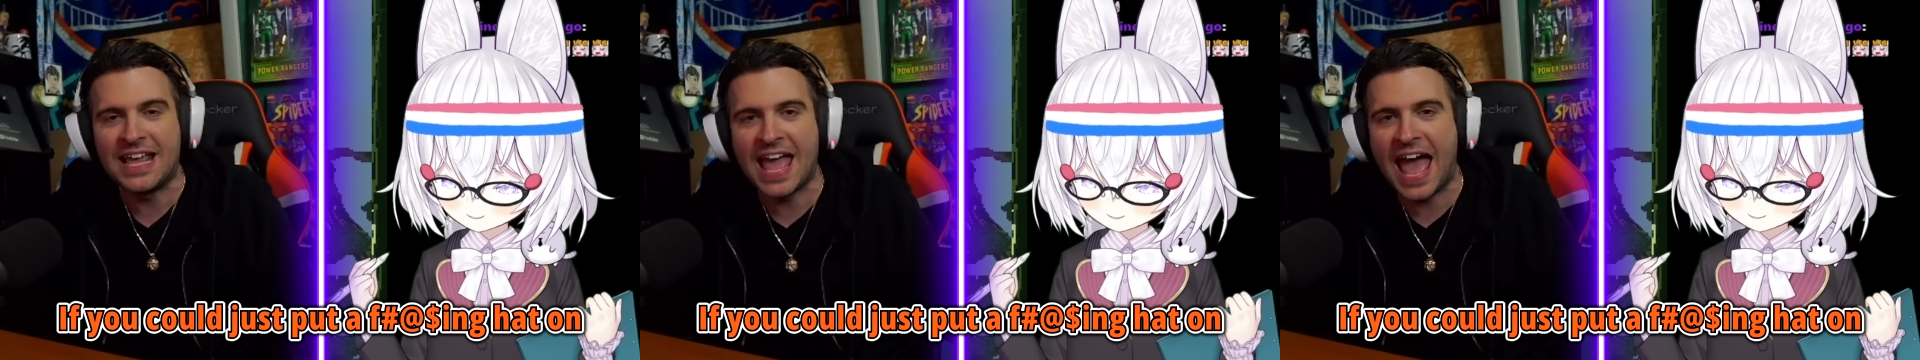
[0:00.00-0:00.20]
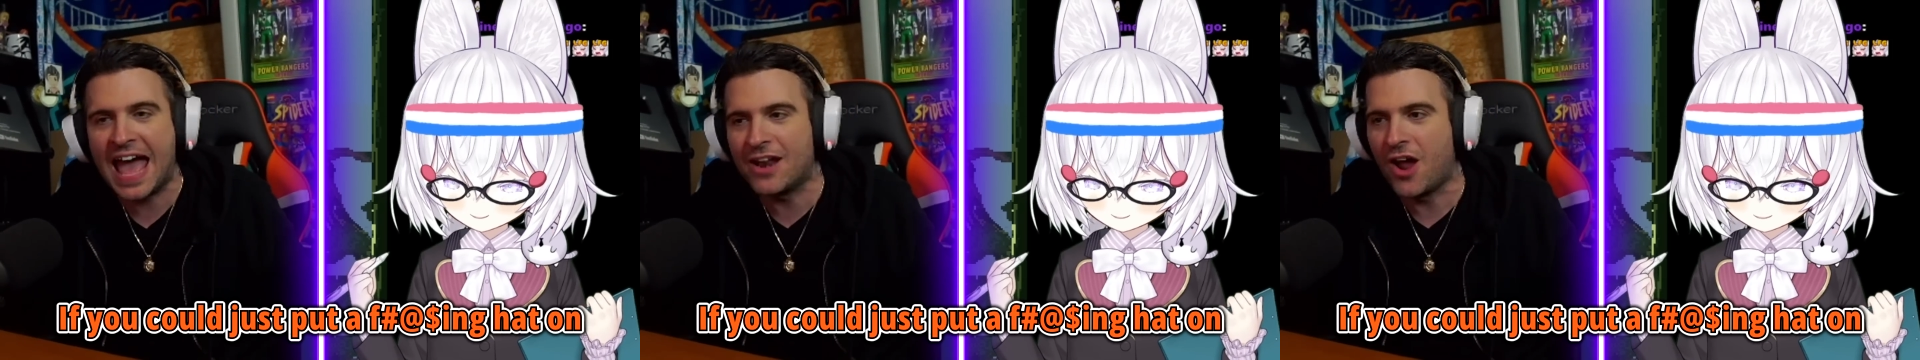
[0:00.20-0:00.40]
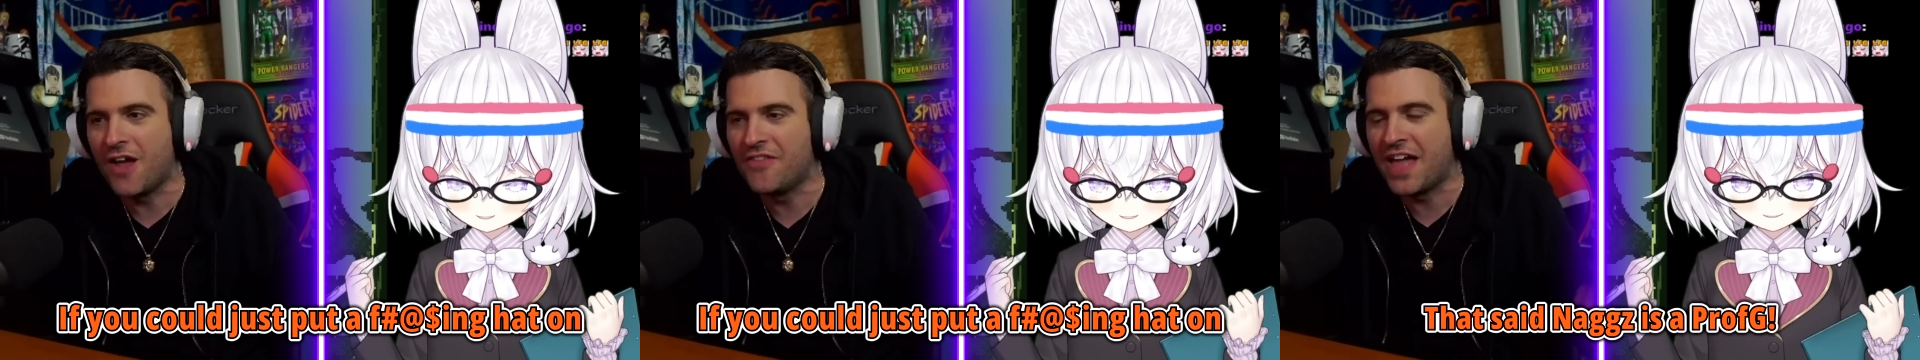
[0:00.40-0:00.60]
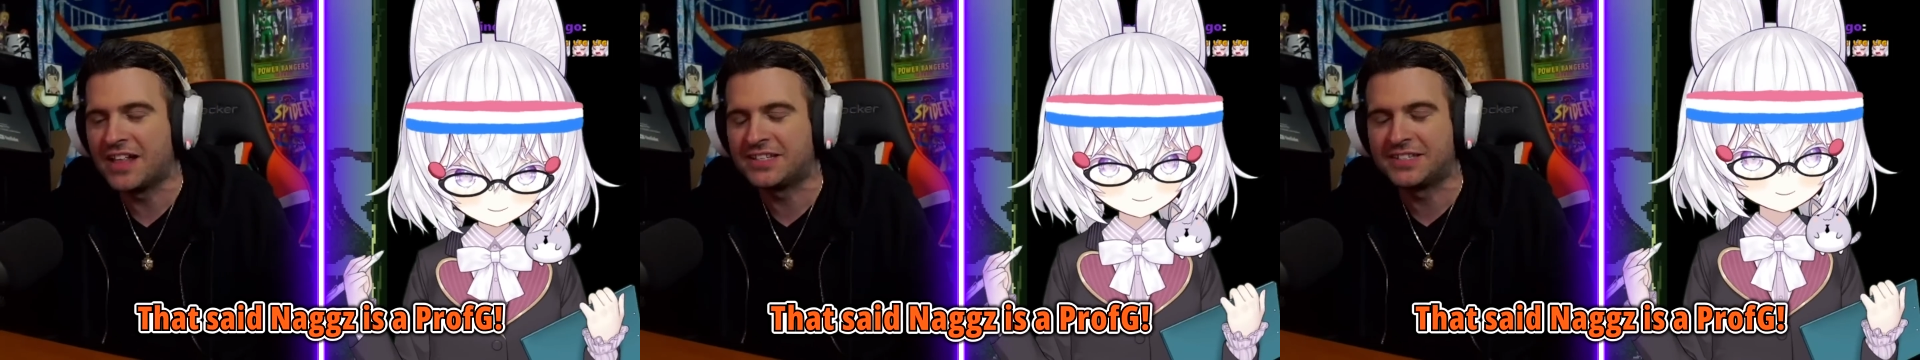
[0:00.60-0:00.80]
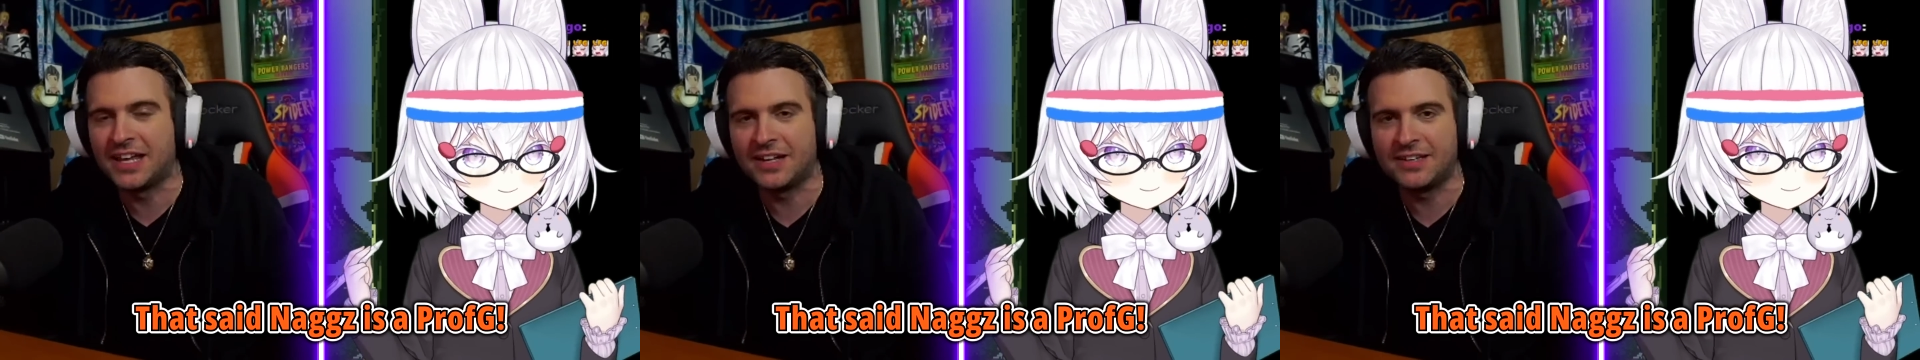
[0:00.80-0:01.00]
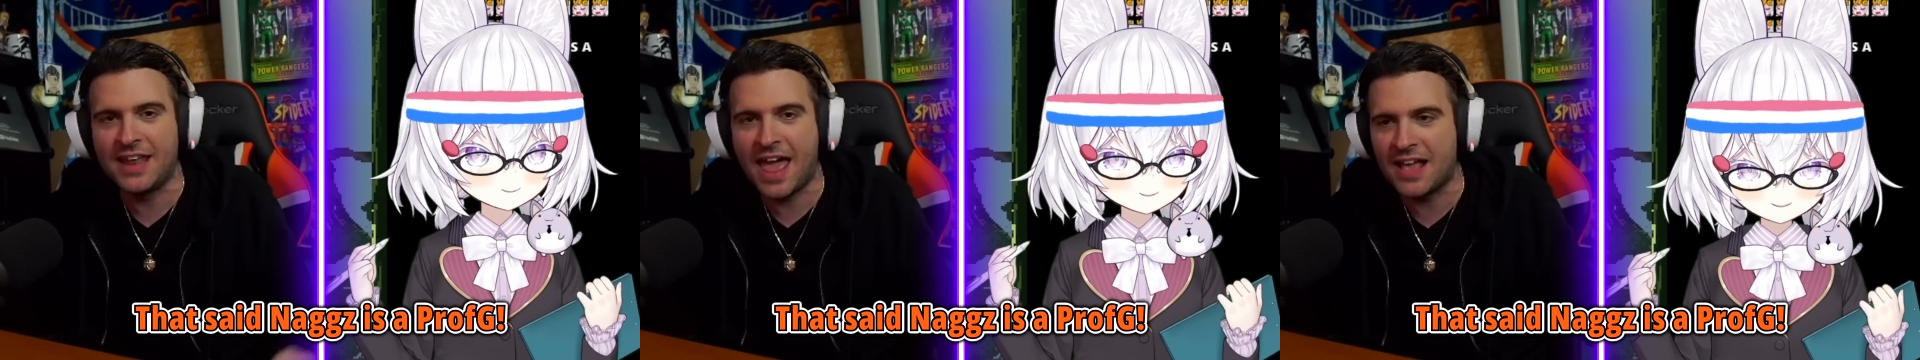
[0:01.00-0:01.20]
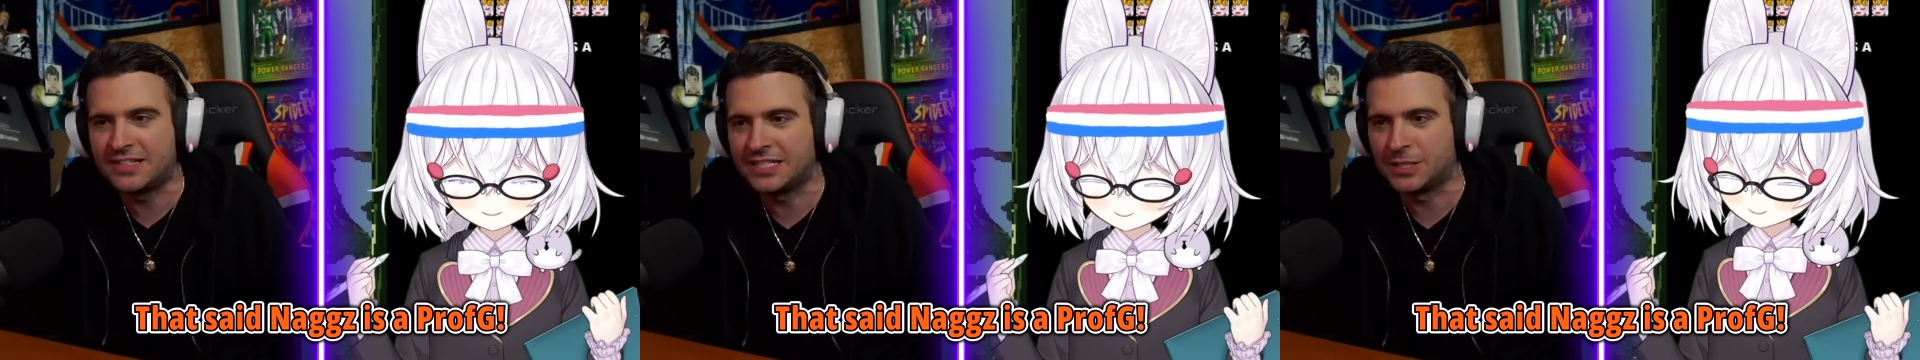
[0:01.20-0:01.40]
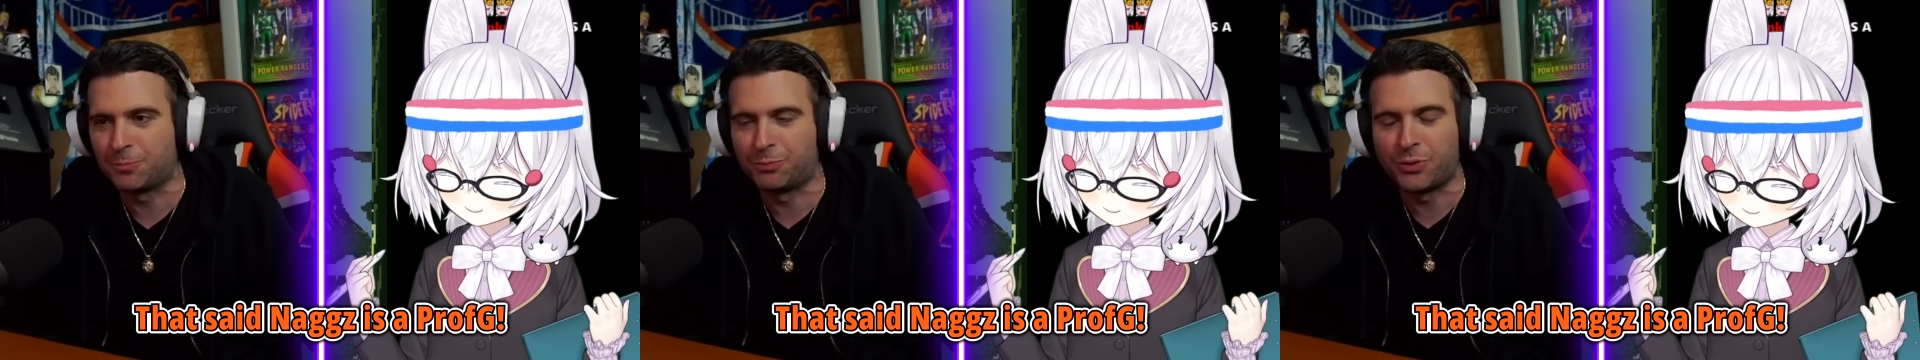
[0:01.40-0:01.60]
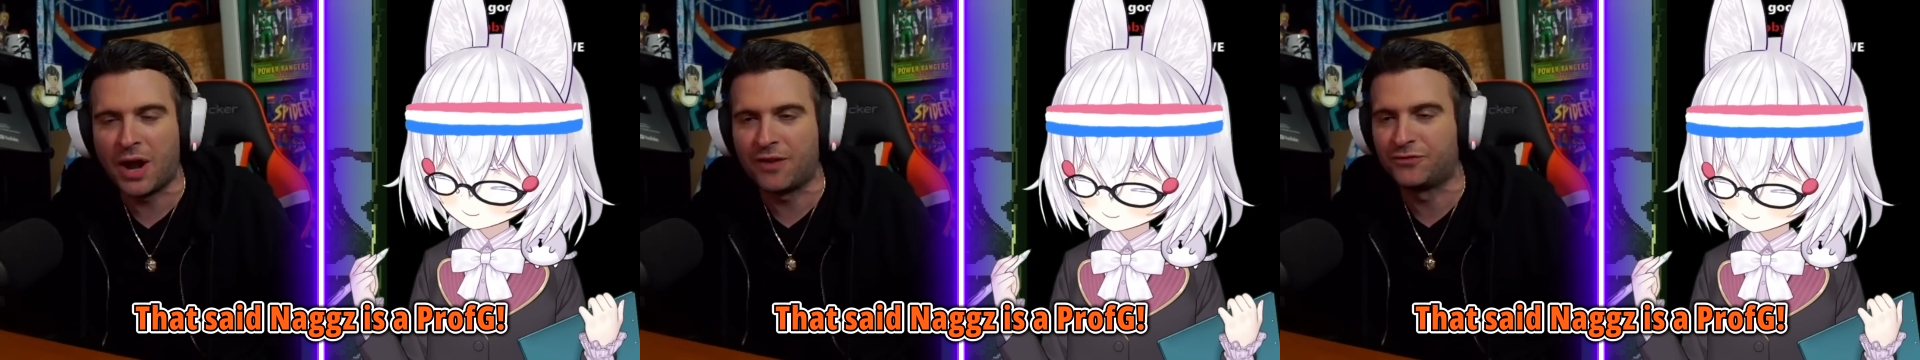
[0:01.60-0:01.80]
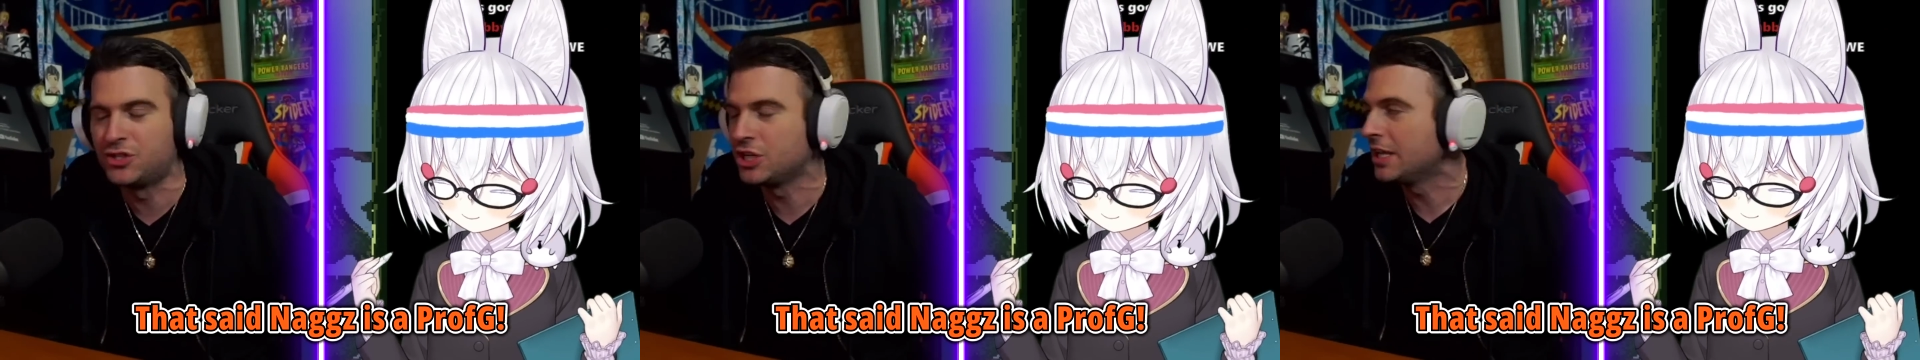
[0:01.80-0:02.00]
hat on that said Nagzz is a
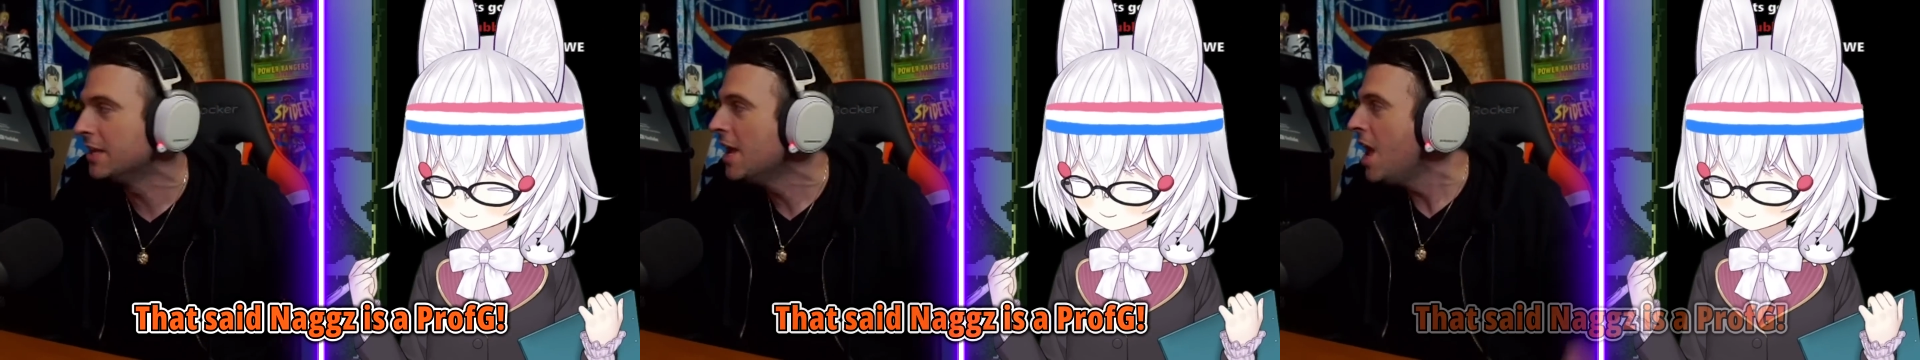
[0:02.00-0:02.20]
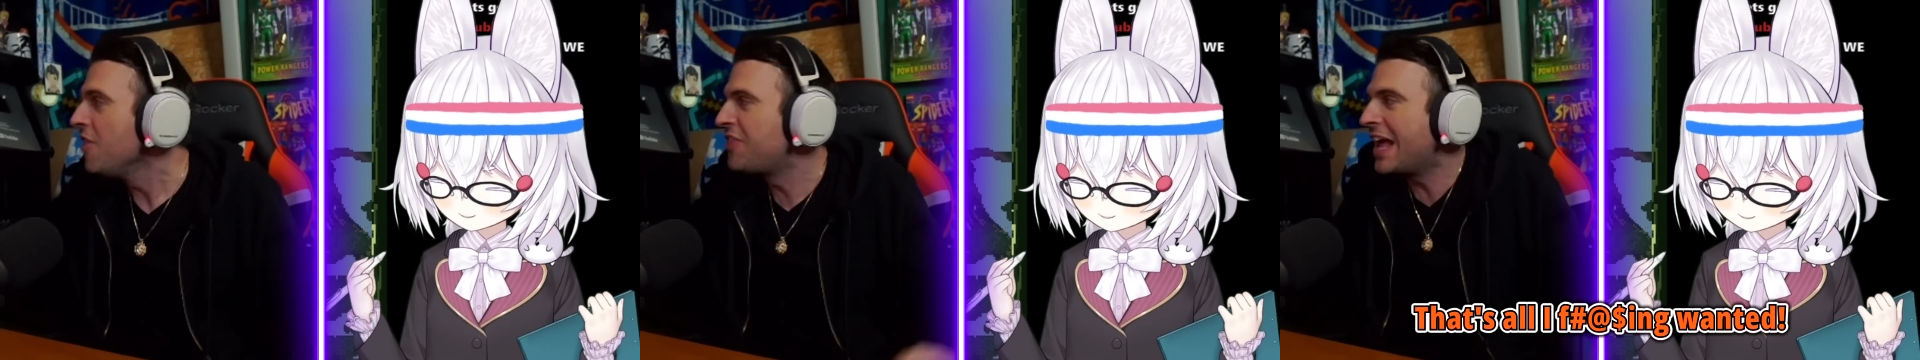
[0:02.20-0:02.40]
Prof G.